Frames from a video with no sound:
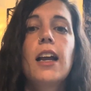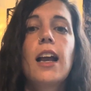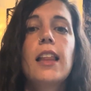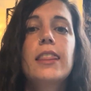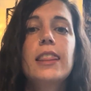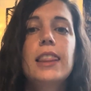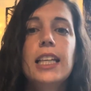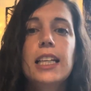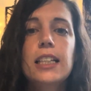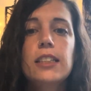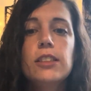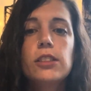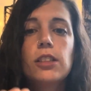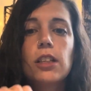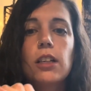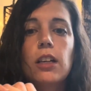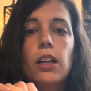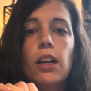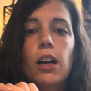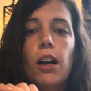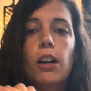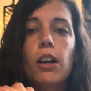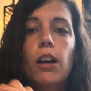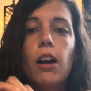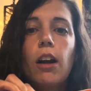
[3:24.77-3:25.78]
These
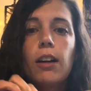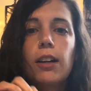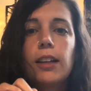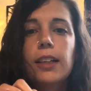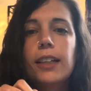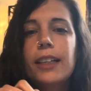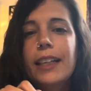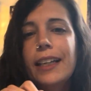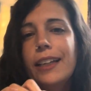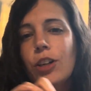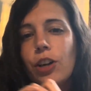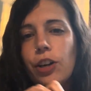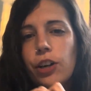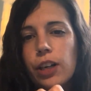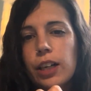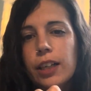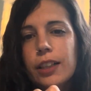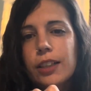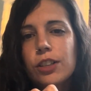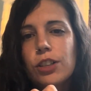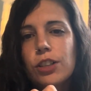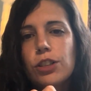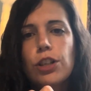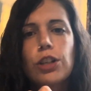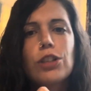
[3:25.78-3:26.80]
are already
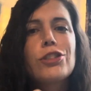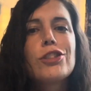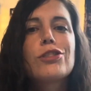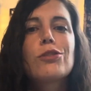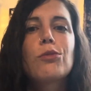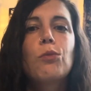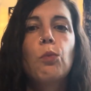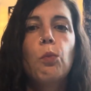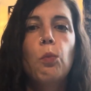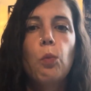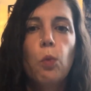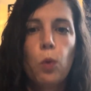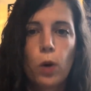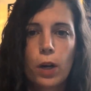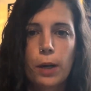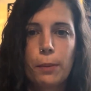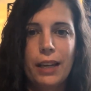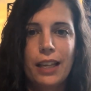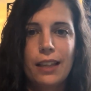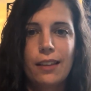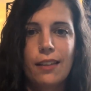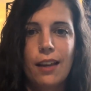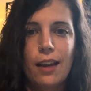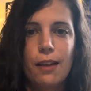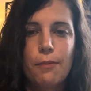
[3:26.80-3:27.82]
cooked. You're just
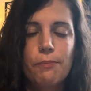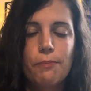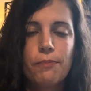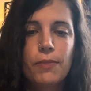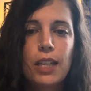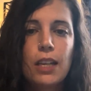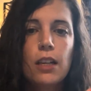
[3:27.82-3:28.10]
warming them.